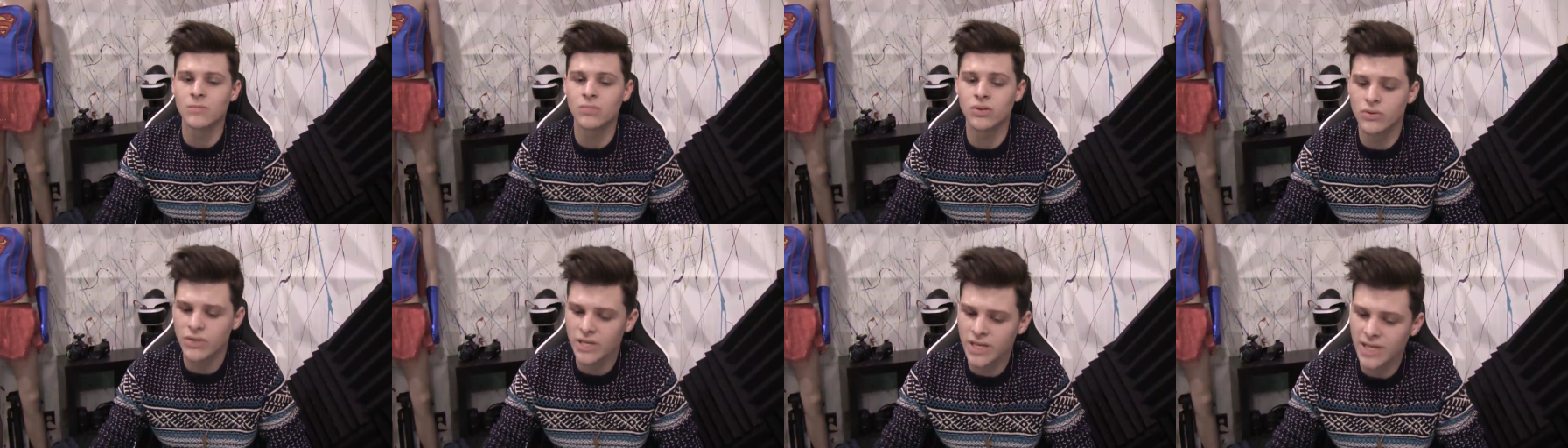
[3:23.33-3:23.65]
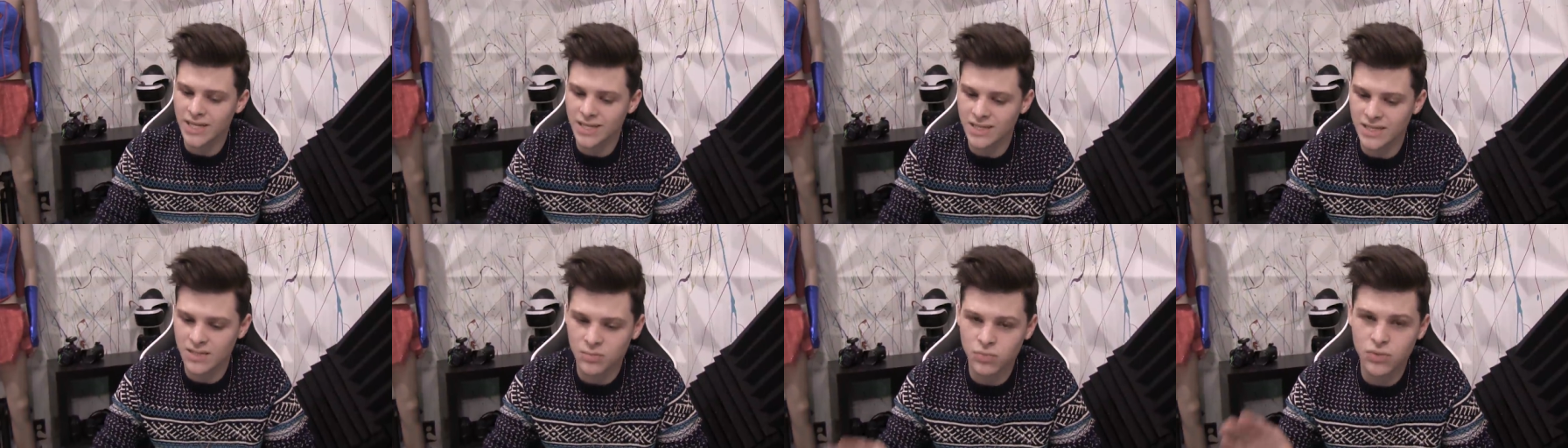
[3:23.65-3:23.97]

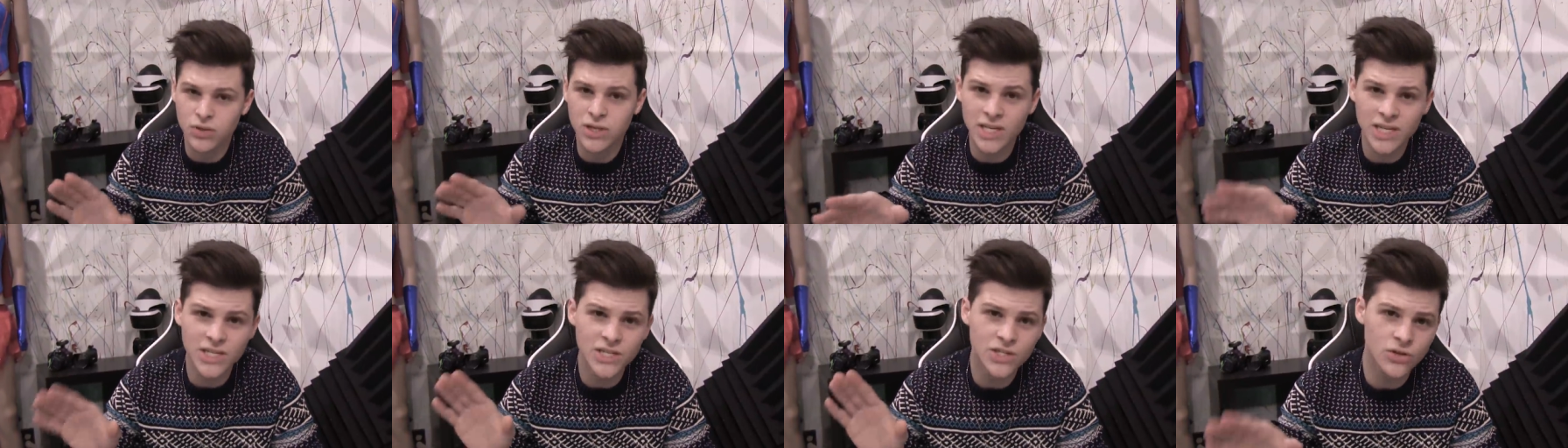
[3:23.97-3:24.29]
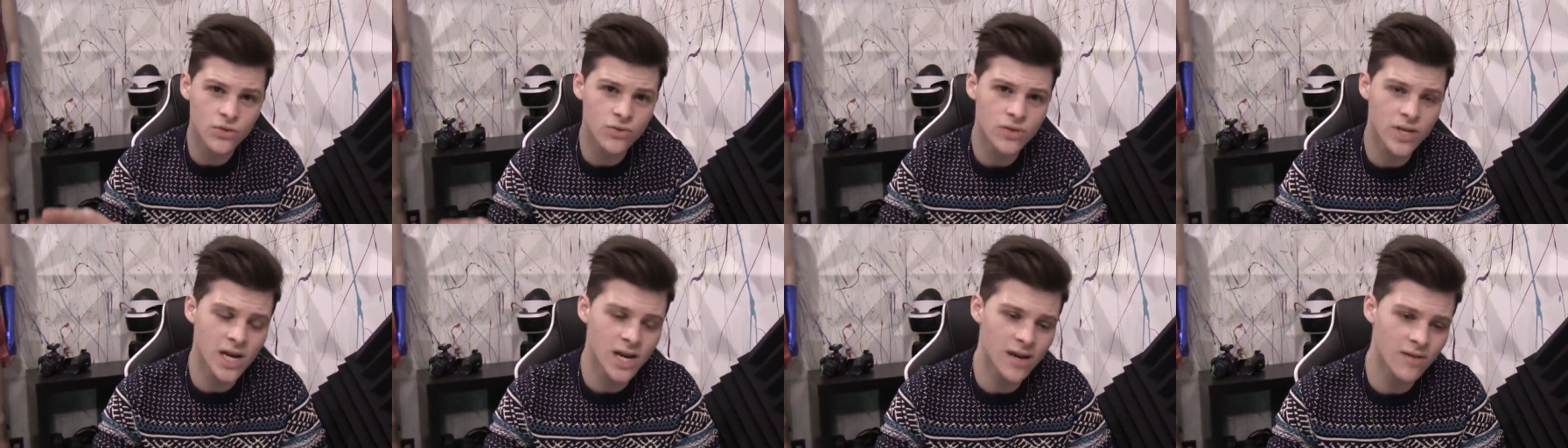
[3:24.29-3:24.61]
Please, please
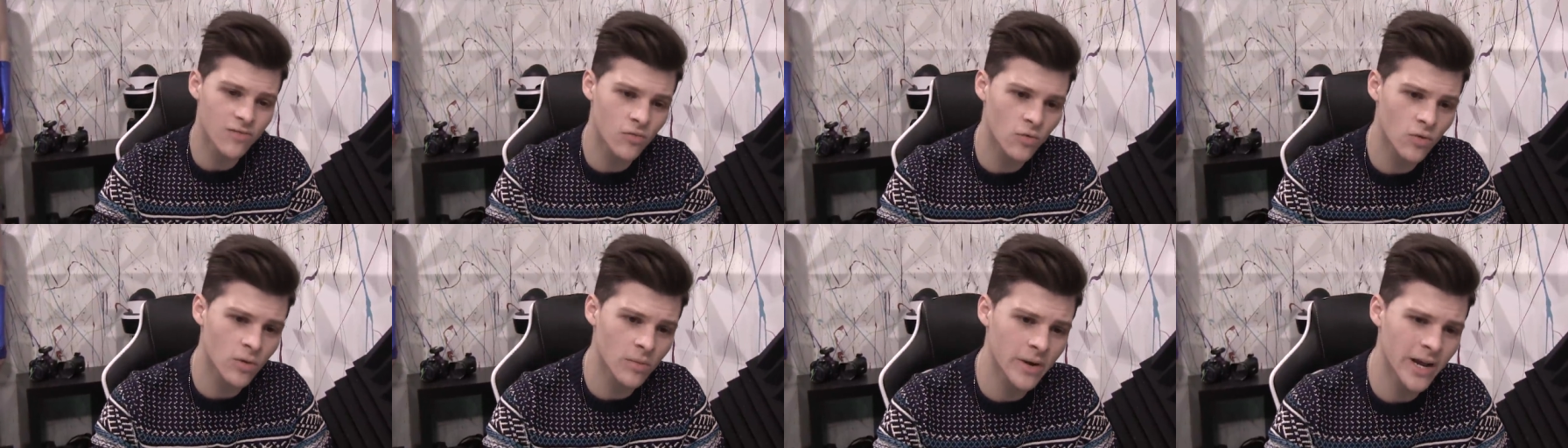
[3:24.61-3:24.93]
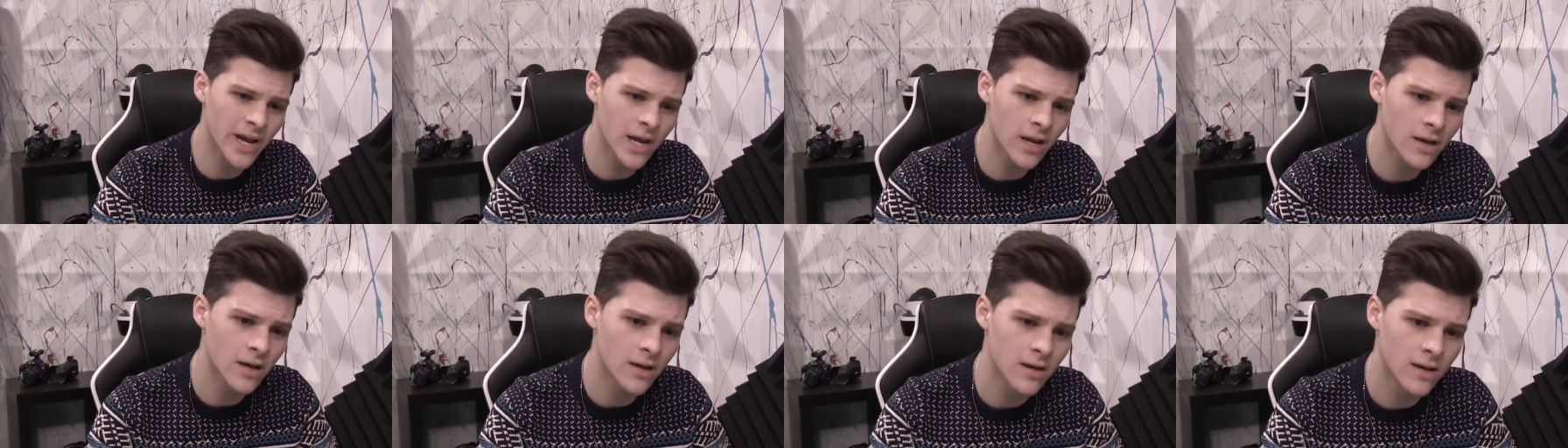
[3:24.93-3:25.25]
do that for
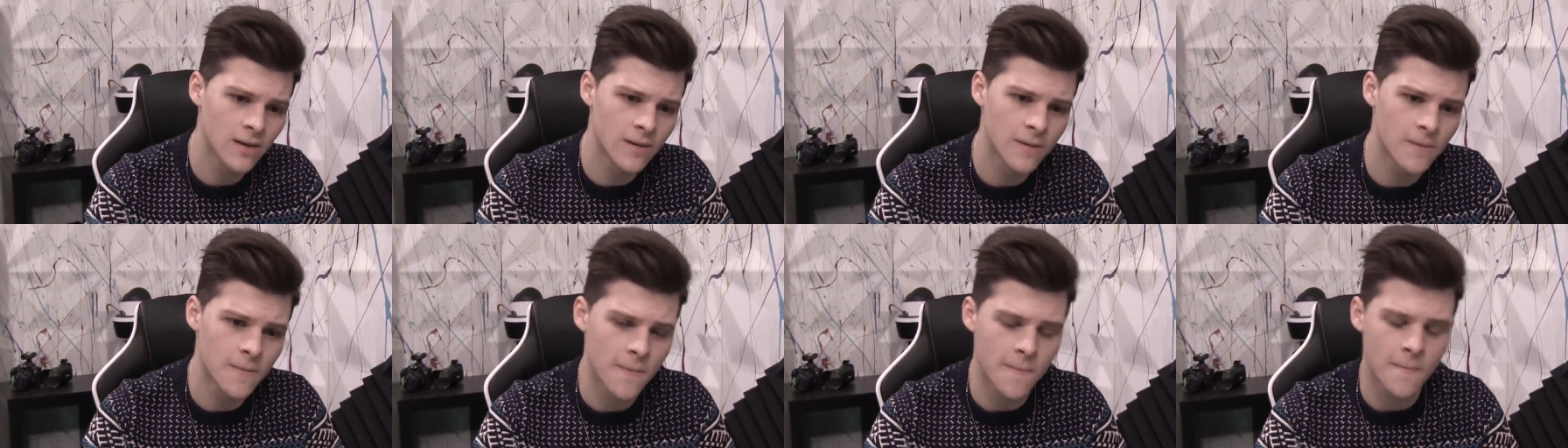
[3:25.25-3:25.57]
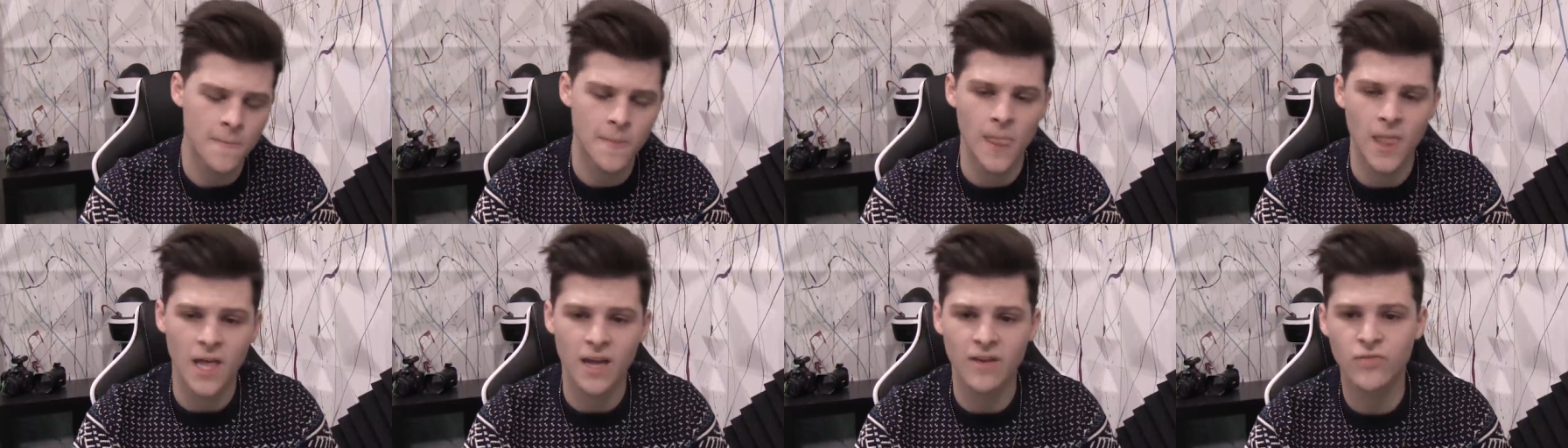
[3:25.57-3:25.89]
me
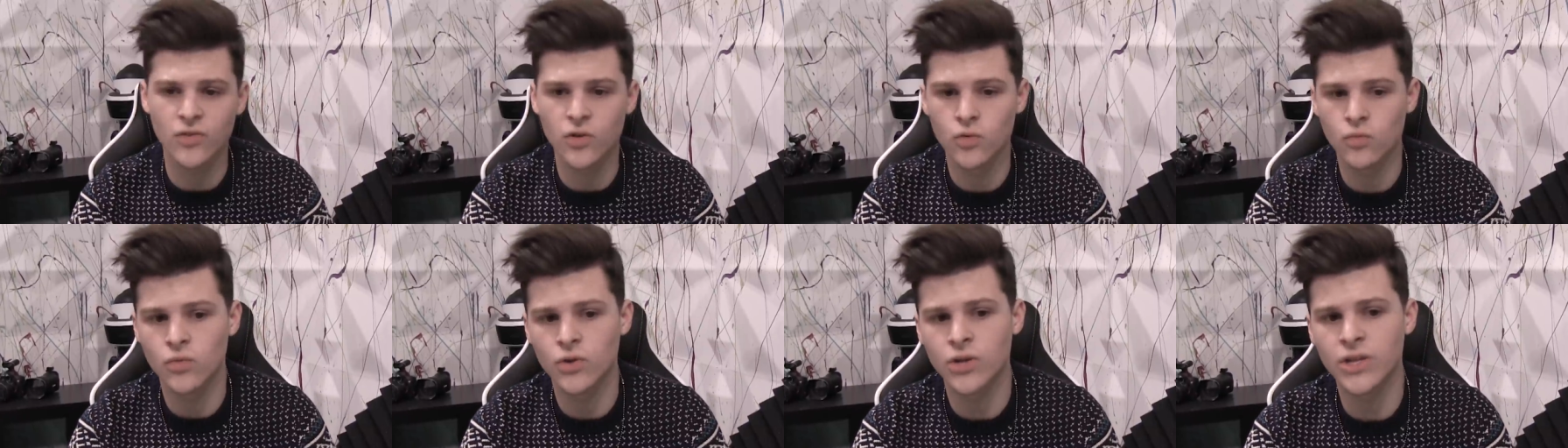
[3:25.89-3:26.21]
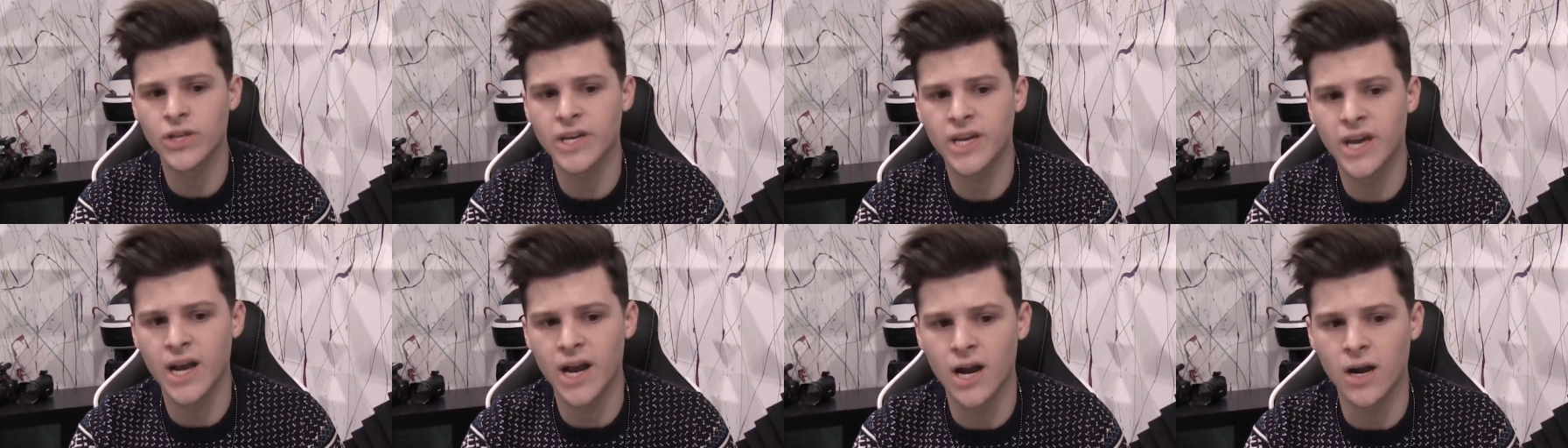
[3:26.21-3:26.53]
if you
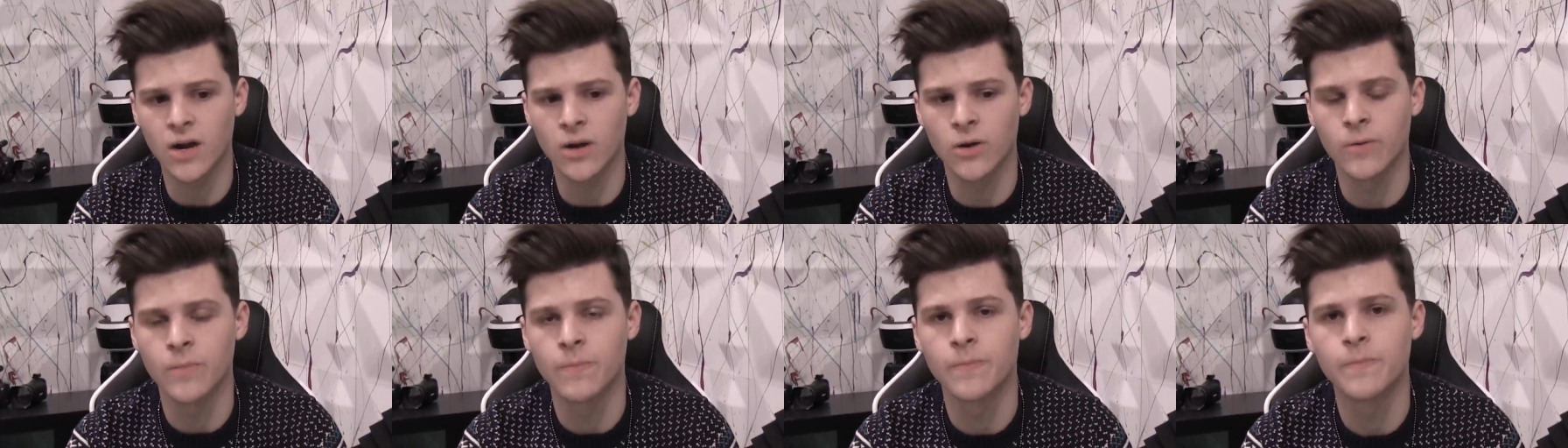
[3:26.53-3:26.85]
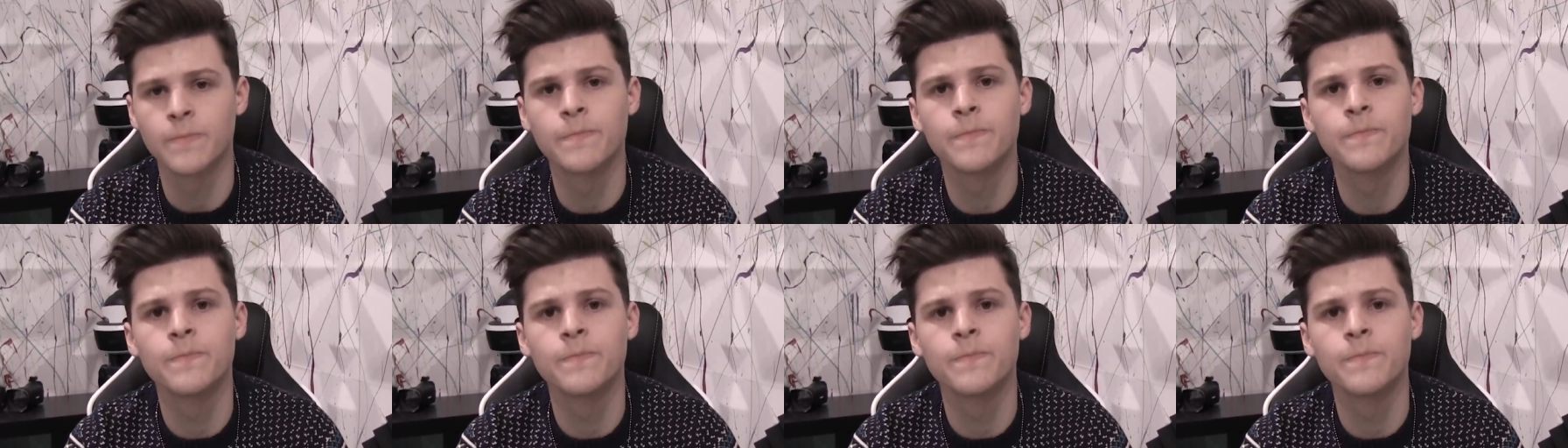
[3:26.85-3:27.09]
really care.